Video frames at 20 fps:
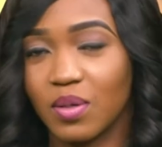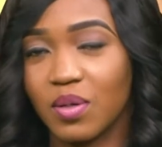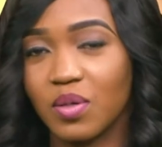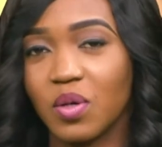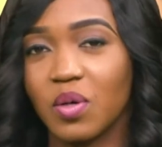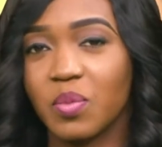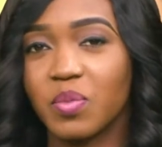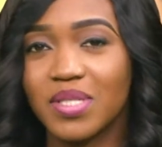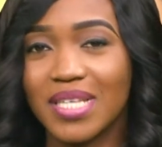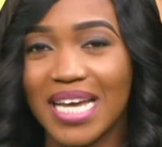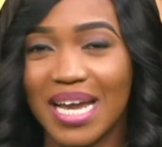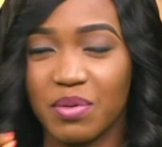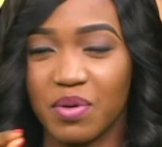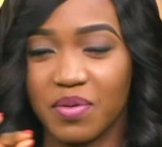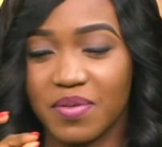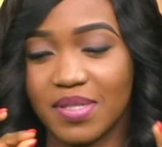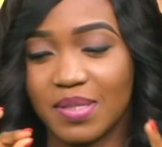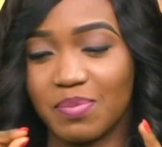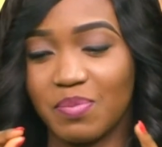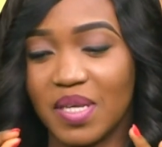your time
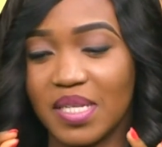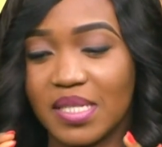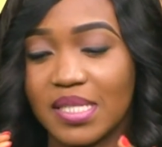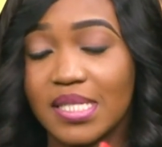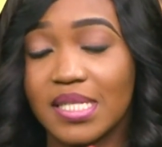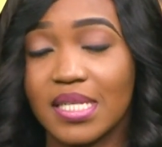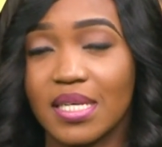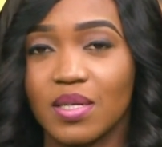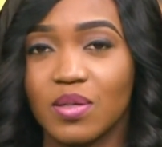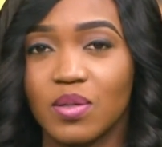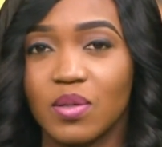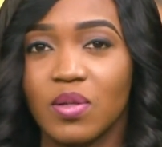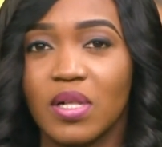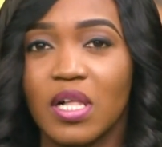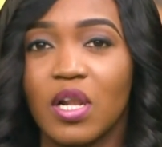of being single.